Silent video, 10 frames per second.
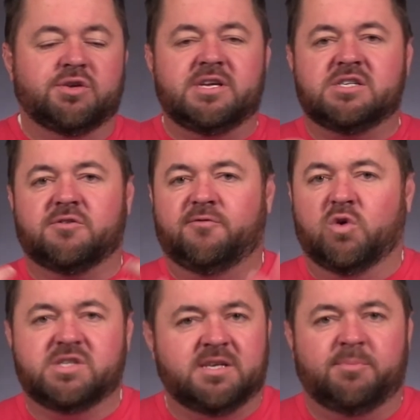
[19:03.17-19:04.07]
So these are
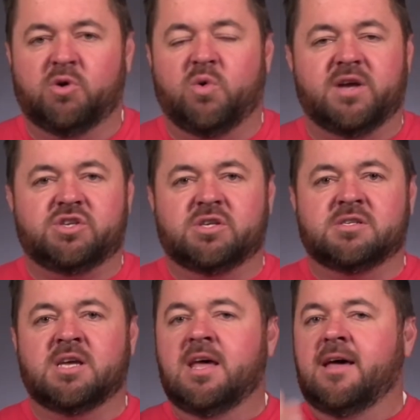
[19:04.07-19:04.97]
4 simple
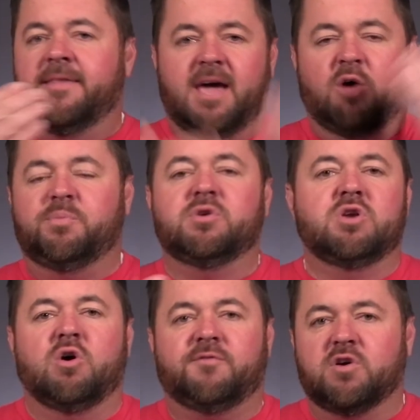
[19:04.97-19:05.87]
questions that help you
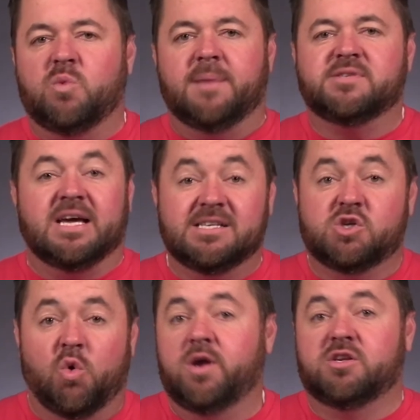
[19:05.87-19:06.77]
know if your website is
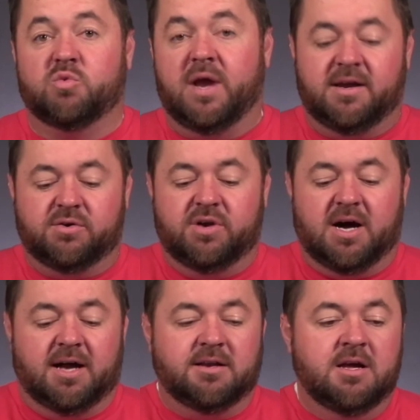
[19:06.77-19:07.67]
going to rank or
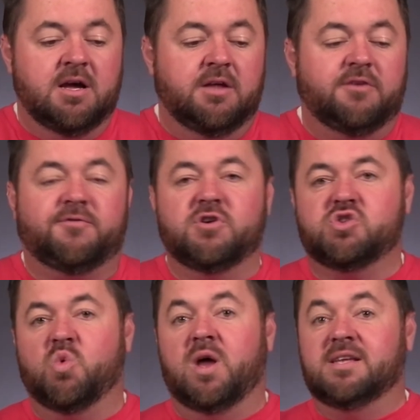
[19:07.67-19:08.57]
not. The
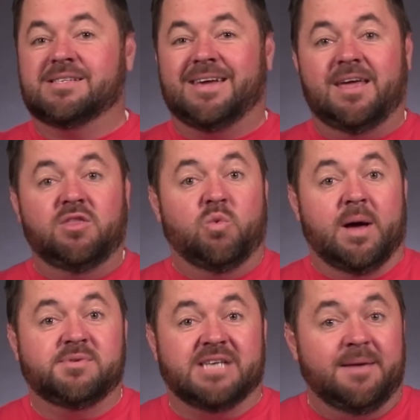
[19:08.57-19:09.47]
first one is, can the
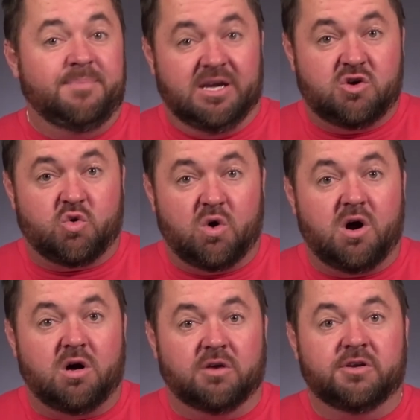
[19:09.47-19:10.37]
website be
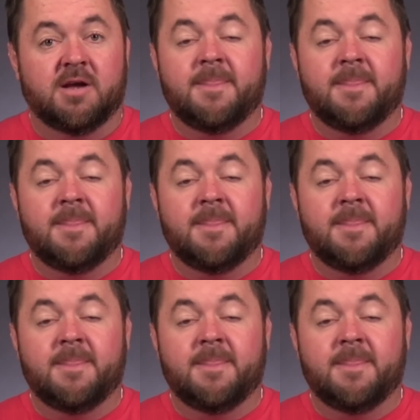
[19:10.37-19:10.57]
crawled?